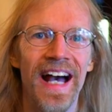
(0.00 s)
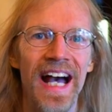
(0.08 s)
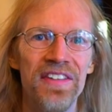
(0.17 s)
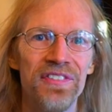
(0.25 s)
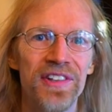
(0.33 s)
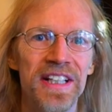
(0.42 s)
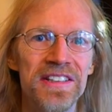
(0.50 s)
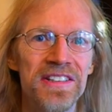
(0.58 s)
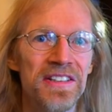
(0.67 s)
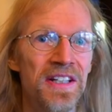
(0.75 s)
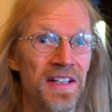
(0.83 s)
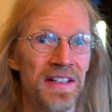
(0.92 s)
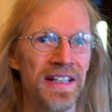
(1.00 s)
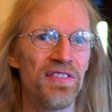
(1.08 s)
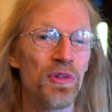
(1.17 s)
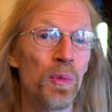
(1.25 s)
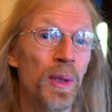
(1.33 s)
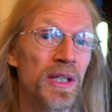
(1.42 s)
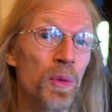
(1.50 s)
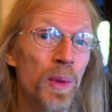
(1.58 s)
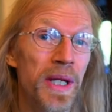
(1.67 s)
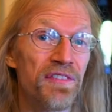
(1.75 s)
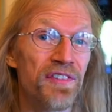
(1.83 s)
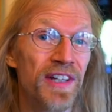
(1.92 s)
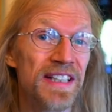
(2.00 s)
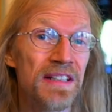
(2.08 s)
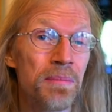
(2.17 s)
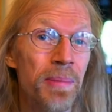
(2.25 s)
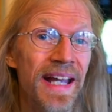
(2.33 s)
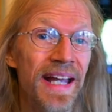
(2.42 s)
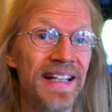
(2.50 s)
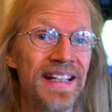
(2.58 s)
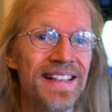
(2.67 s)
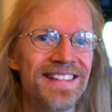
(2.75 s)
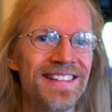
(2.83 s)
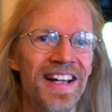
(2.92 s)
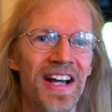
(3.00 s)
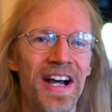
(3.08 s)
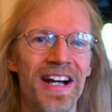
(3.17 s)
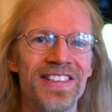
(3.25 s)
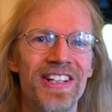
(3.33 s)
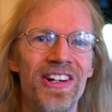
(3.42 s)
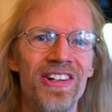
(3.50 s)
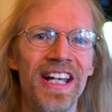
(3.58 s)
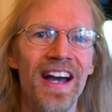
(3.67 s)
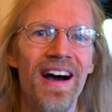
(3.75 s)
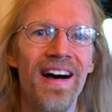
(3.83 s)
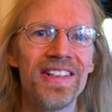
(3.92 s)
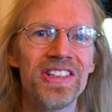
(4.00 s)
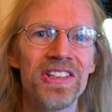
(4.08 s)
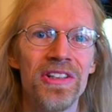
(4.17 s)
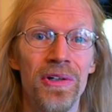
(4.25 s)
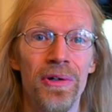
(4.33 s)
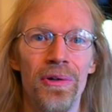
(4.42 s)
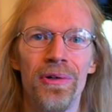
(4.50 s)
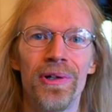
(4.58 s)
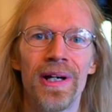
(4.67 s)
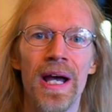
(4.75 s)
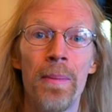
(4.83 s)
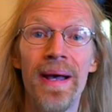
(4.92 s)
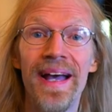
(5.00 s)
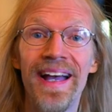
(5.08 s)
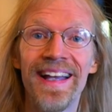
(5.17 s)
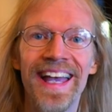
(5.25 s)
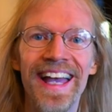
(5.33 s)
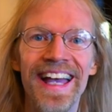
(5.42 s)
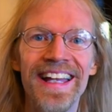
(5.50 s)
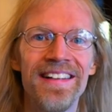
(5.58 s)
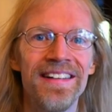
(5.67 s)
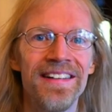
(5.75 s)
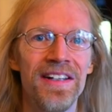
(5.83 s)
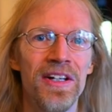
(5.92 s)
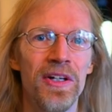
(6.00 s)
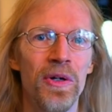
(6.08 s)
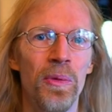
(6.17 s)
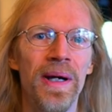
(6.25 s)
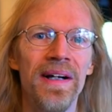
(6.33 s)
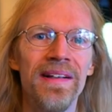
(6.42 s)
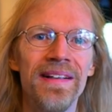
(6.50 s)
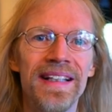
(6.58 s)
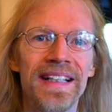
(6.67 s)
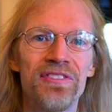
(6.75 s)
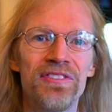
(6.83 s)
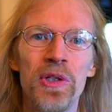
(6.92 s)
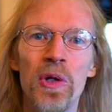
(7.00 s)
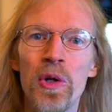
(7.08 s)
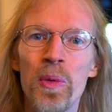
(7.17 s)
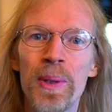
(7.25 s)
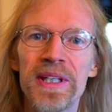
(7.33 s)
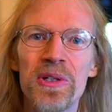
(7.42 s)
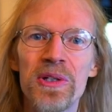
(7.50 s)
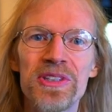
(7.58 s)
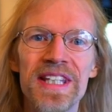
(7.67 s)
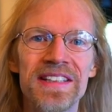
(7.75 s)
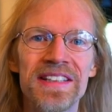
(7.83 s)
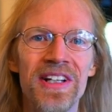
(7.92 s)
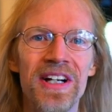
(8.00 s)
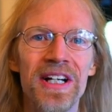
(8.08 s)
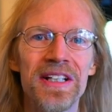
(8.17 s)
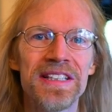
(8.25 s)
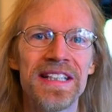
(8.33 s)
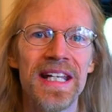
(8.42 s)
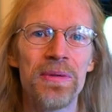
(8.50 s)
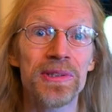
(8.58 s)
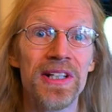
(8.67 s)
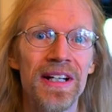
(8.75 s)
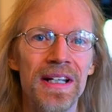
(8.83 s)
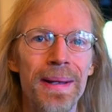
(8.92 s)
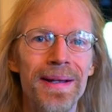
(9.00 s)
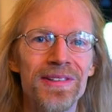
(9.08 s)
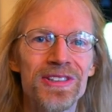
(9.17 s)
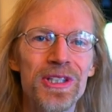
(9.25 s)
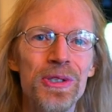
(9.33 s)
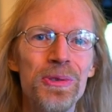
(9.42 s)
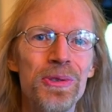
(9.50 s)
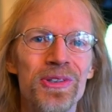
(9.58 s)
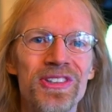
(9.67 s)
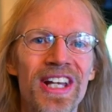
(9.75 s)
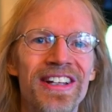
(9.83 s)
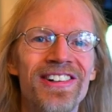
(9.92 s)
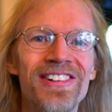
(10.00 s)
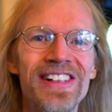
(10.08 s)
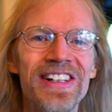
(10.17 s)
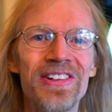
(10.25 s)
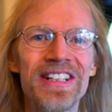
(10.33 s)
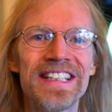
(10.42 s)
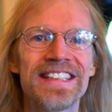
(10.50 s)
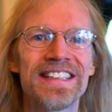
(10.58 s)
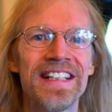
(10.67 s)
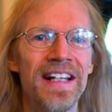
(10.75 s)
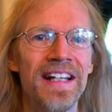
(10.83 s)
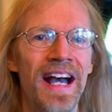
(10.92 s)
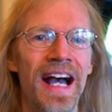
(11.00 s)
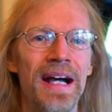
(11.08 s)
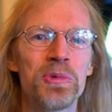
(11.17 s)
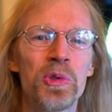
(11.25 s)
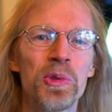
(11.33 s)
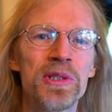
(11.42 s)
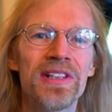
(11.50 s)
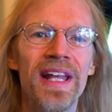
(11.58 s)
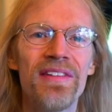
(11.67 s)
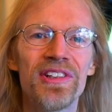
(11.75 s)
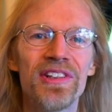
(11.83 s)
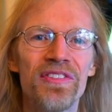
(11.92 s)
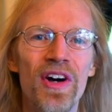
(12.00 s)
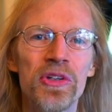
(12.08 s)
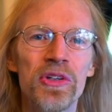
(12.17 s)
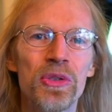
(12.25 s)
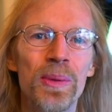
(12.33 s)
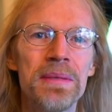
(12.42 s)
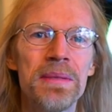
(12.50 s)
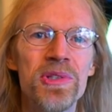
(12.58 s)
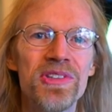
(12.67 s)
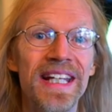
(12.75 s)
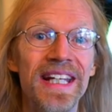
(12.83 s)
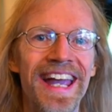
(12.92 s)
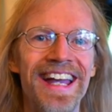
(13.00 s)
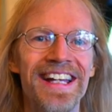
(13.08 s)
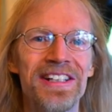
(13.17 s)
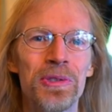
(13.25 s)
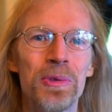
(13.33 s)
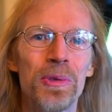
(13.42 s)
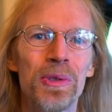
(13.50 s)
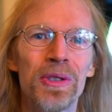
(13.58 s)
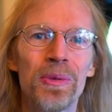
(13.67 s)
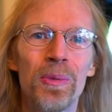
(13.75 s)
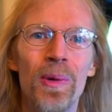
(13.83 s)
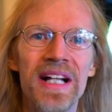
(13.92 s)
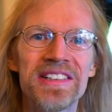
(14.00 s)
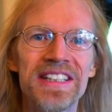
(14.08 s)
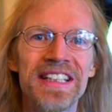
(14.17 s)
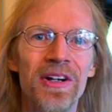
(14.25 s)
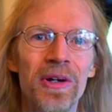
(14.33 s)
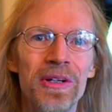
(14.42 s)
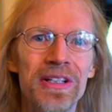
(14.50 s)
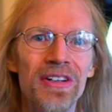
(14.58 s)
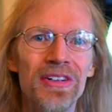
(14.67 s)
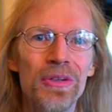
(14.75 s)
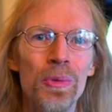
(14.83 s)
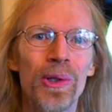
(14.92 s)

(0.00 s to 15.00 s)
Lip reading: Hi friends, you ever wonder what a friction peg is, a turn a gauche, or a peghead? Well, if you don't know what those things are, today we're talking about tuners on Hurdy Gurdies. I'm George Leverett of Altarwind Music and you're watching Hurdy Gurdy